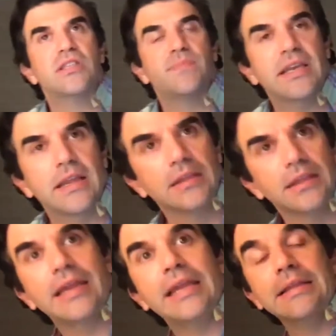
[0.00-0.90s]
speaking, a
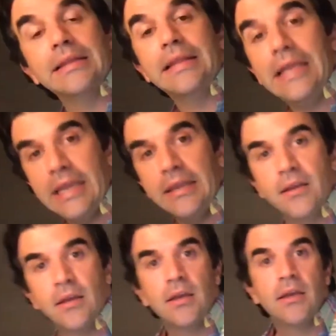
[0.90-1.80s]
lighting
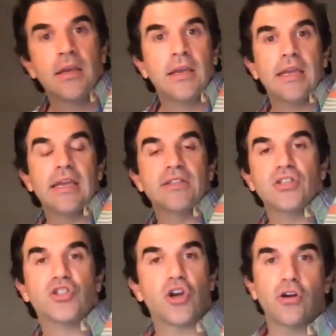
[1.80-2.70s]
lead is
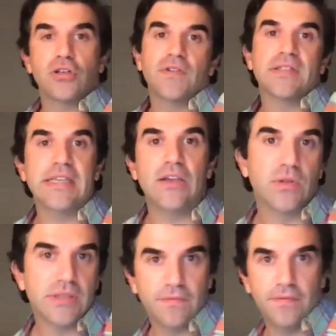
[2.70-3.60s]
in charge of a
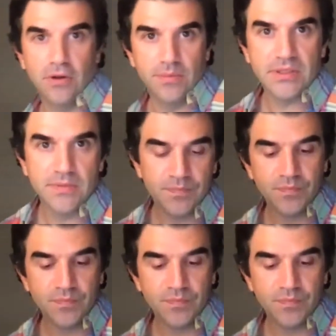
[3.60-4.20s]
sequence of films,